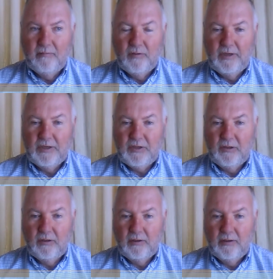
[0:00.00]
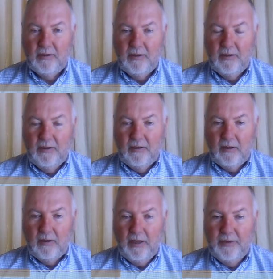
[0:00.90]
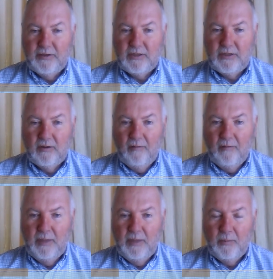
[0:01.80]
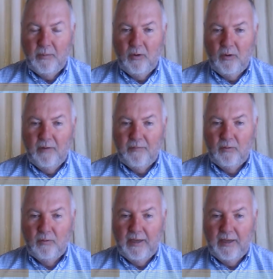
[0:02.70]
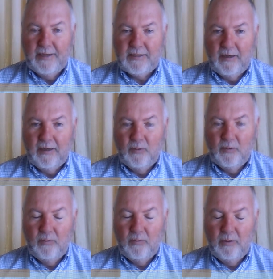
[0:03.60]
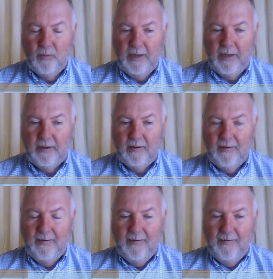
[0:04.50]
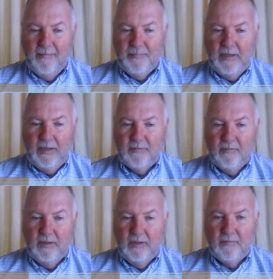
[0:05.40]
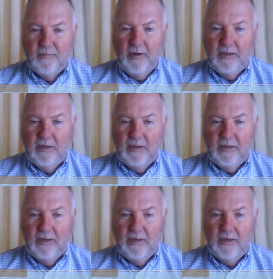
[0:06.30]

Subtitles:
traditional lunch of Manipuri food last time we went, and it's very